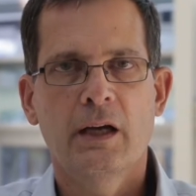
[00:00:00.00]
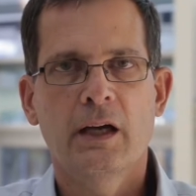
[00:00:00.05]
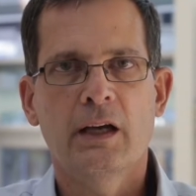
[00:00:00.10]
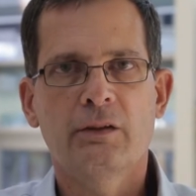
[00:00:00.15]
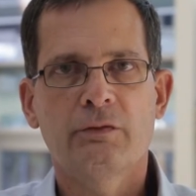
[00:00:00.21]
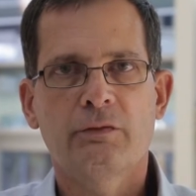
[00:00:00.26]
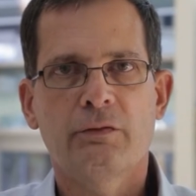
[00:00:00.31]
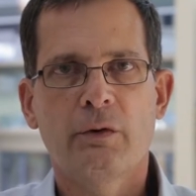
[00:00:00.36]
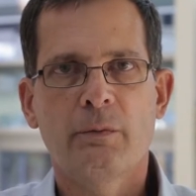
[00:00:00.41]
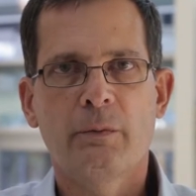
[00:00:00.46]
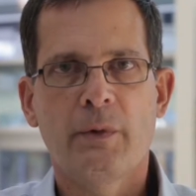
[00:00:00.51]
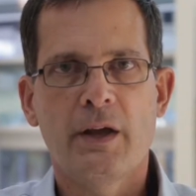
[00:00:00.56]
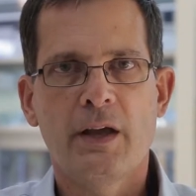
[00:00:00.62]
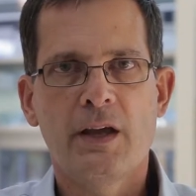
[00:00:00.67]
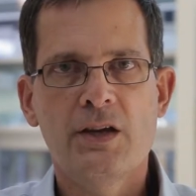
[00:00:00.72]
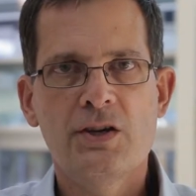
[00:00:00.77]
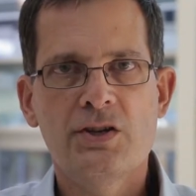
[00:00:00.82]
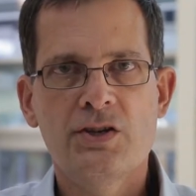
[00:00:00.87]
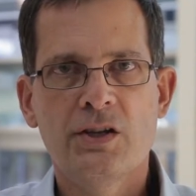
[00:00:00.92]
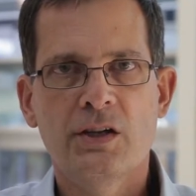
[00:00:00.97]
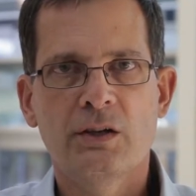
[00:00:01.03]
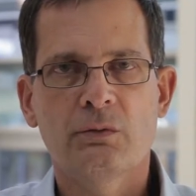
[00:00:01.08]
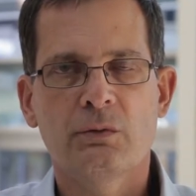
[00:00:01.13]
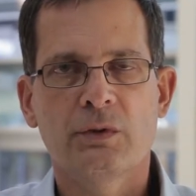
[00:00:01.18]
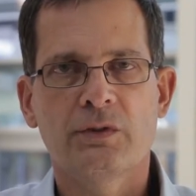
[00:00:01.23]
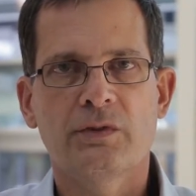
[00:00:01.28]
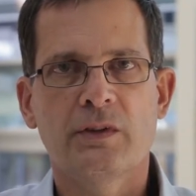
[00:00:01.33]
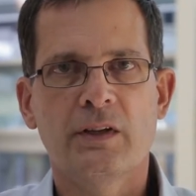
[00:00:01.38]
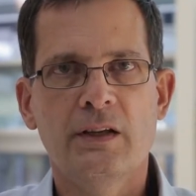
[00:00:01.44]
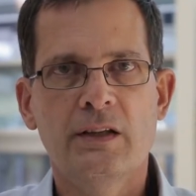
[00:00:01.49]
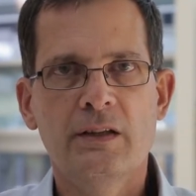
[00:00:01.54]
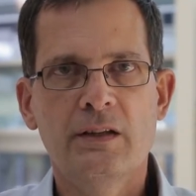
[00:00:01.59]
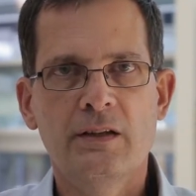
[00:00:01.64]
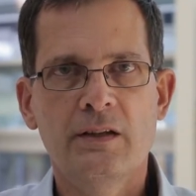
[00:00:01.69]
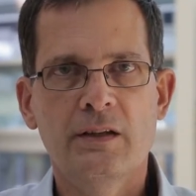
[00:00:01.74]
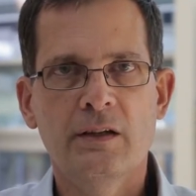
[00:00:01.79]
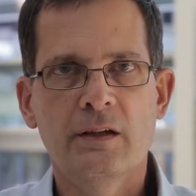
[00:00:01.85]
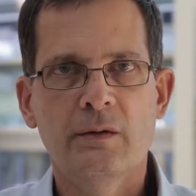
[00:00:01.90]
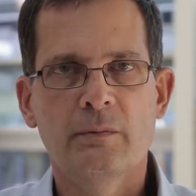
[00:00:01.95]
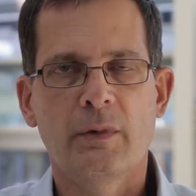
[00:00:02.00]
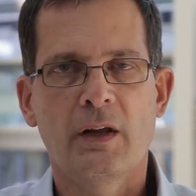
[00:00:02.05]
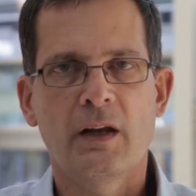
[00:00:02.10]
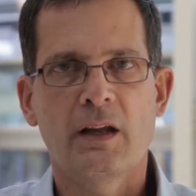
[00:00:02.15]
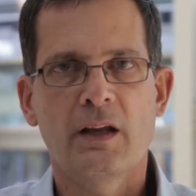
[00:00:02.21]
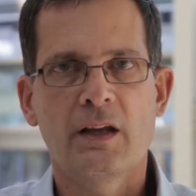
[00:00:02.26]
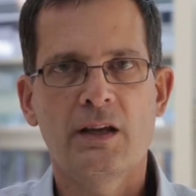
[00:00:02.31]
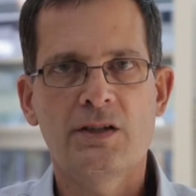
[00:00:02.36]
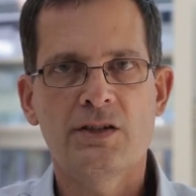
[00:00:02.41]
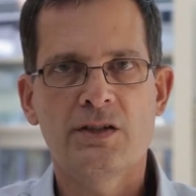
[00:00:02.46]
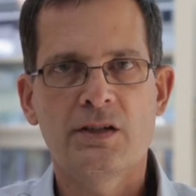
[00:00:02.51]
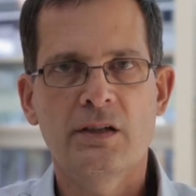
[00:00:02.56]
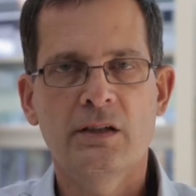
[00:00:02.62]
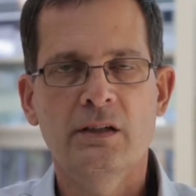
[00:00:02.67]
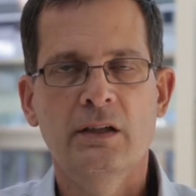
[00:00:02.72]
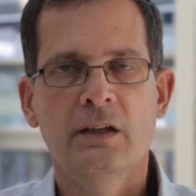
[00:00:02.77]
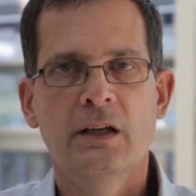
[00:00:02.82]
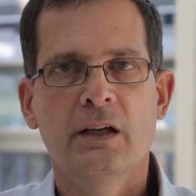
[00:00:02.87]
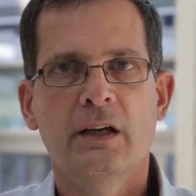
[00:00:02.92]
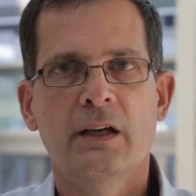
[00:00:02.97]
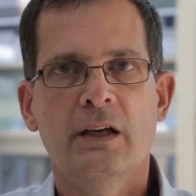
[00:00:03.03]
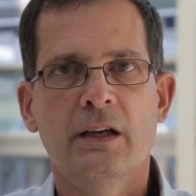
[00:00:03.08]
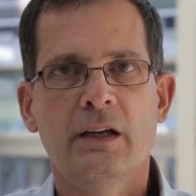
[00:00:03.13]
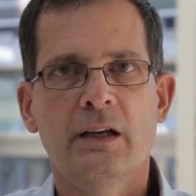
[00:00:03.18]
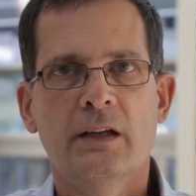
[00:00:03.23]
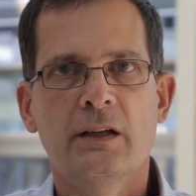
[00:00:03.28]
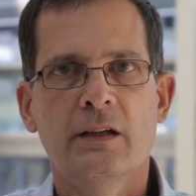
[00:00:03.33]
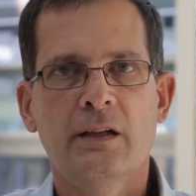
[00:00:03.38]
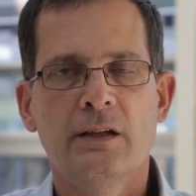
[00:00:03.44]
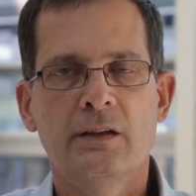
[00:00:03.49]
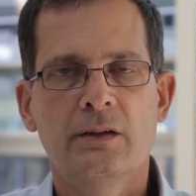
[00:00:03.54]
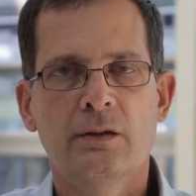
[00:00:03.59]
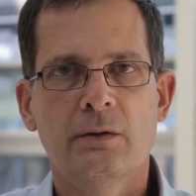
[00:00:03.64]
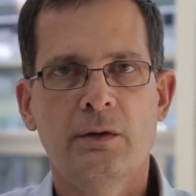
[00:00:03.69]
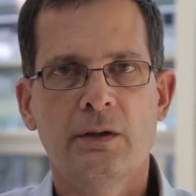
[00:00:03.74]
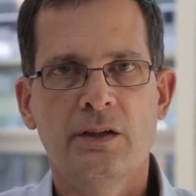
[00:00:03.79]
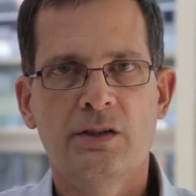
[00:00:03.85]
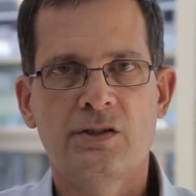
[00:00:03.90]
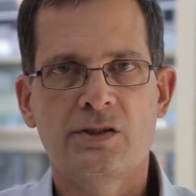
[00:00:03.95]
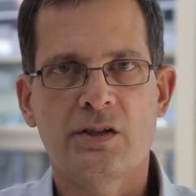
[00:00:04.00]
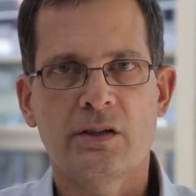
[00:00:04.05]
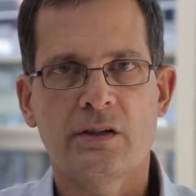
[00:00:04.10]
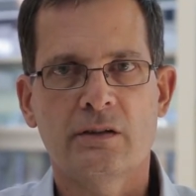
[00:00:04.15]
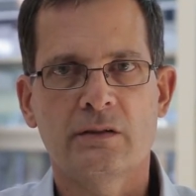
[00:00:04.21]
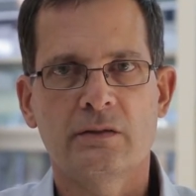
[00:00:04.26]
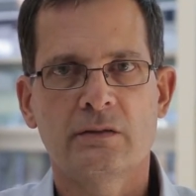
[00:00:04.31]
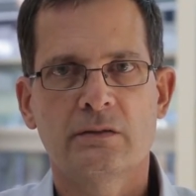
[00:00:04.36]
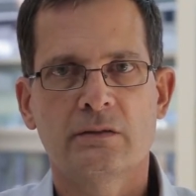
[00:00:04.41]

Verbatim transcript: and from Asia was India, Malaysia and Indonesia.